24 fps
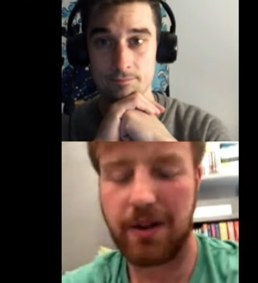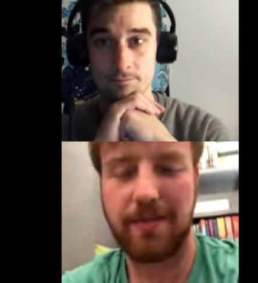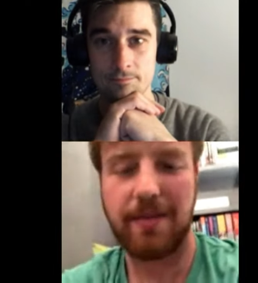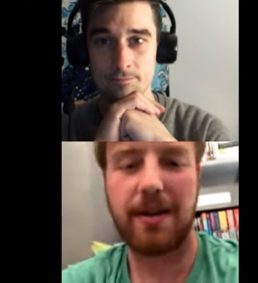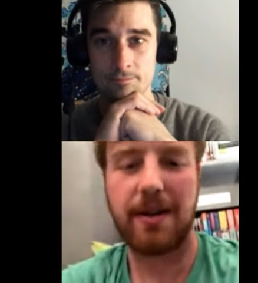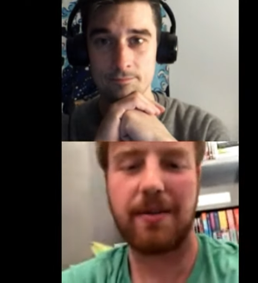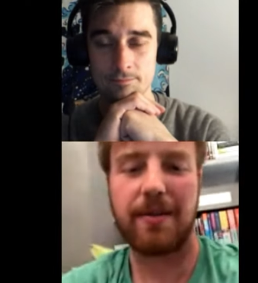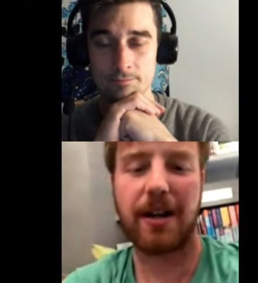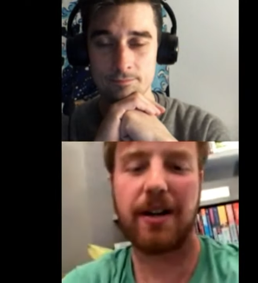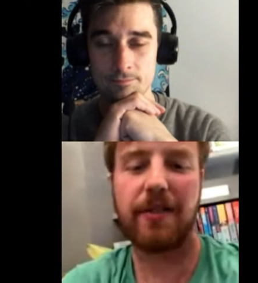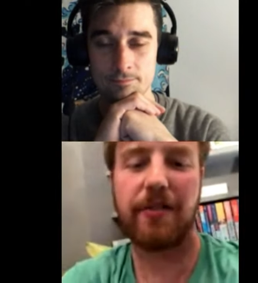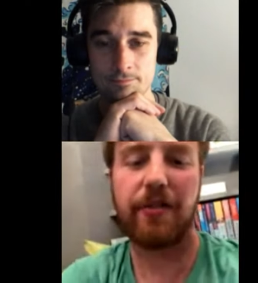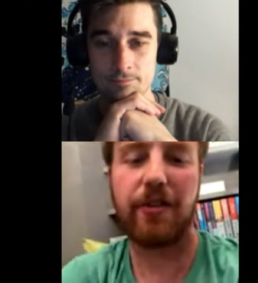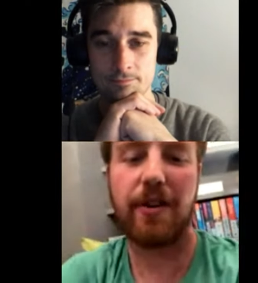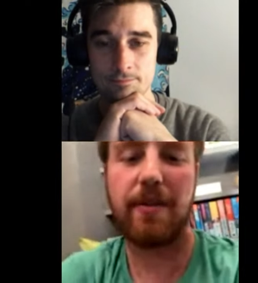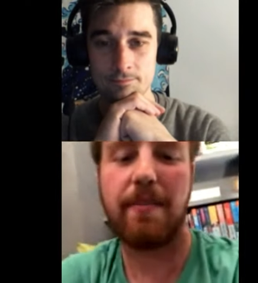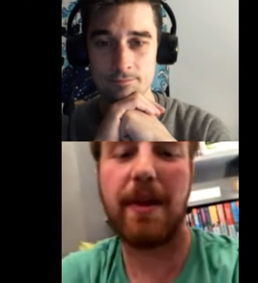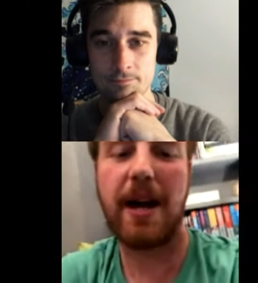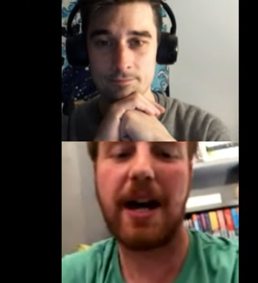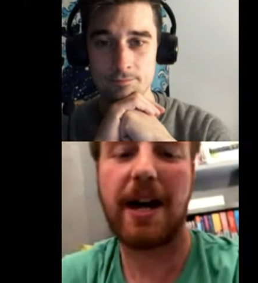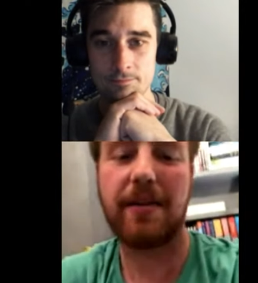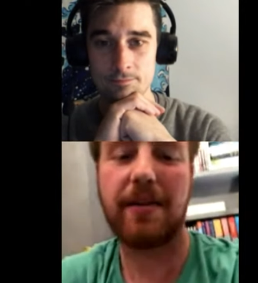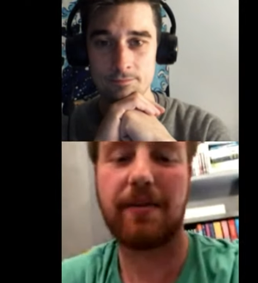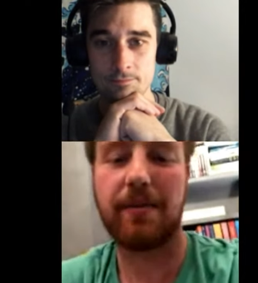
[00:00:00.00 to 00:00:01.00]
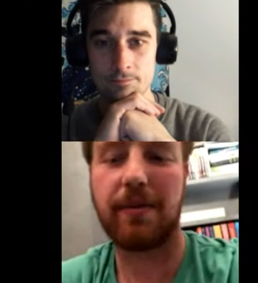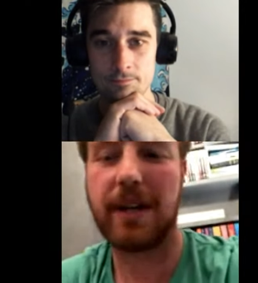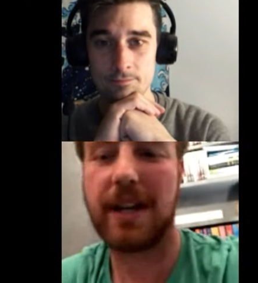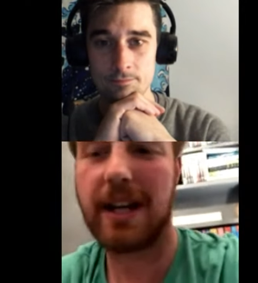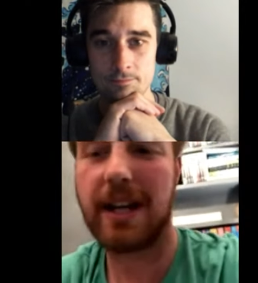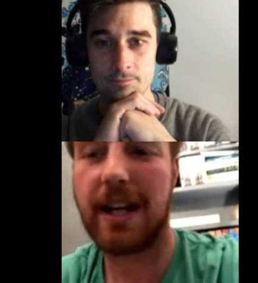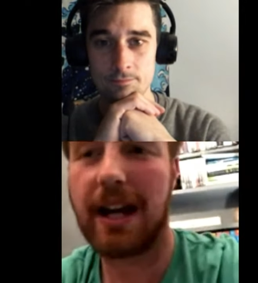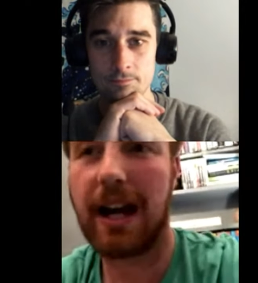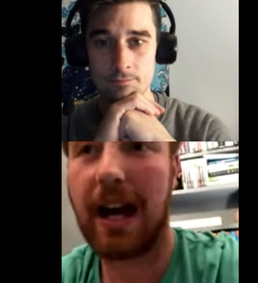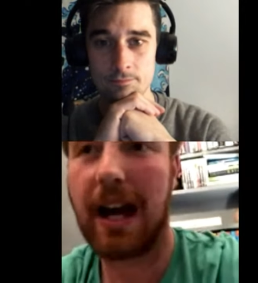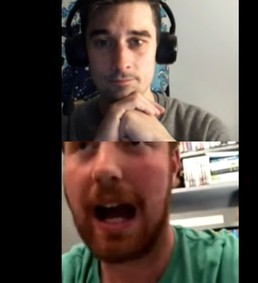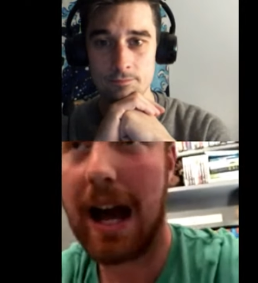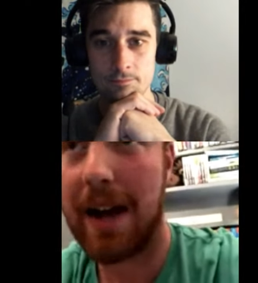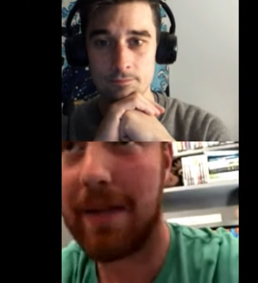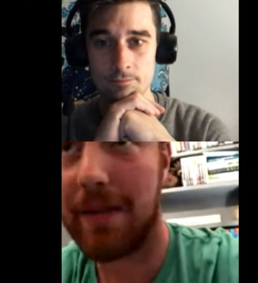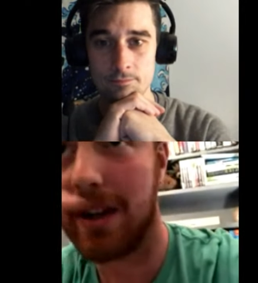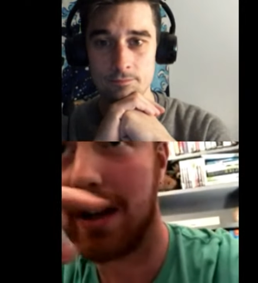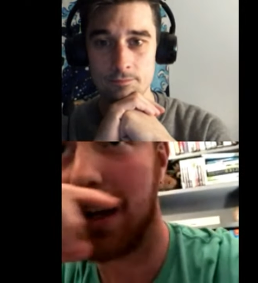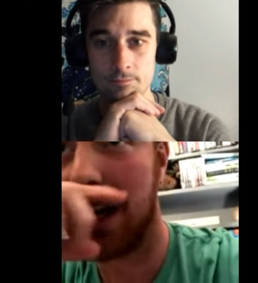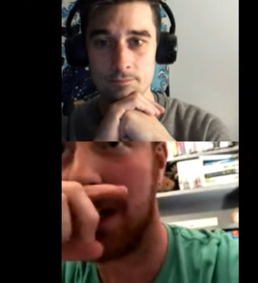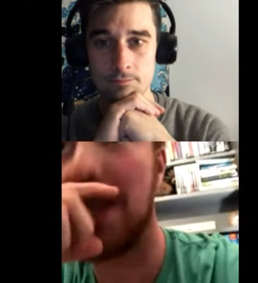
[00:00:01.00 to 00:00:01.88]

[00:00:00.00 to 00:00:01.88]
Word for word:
Speaker 1: me and my good friend Ben, we have a,